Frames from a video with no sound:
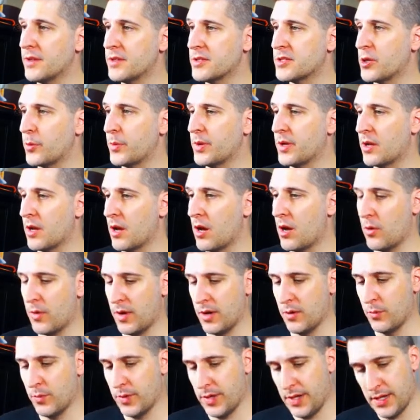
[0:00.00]
So we go
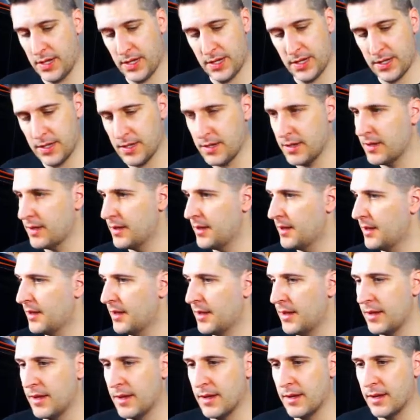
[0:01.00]
and we
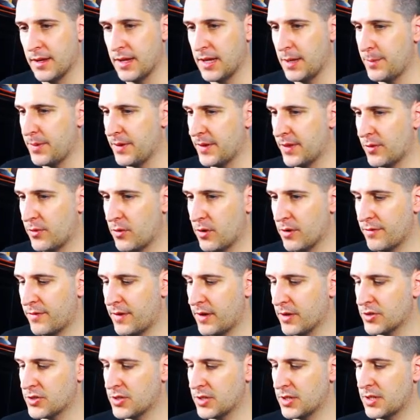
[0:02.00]
keep hitting the wrong
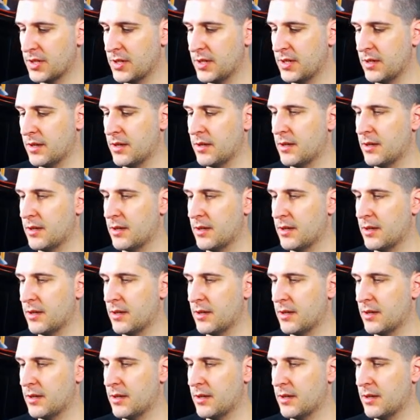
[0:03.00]
function key.